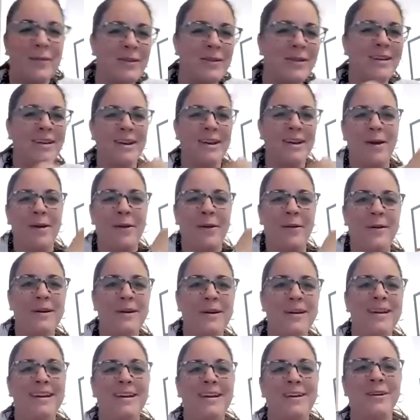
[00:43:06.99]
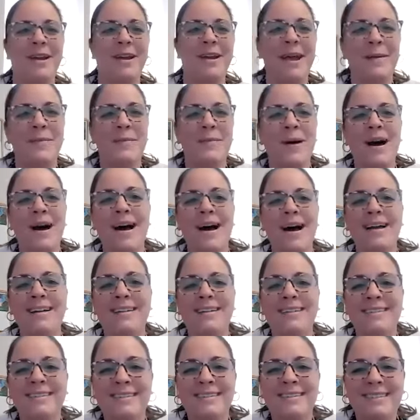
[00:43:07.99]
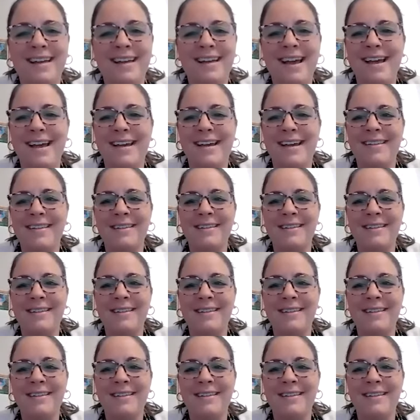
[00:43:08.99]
you know, your name behind and say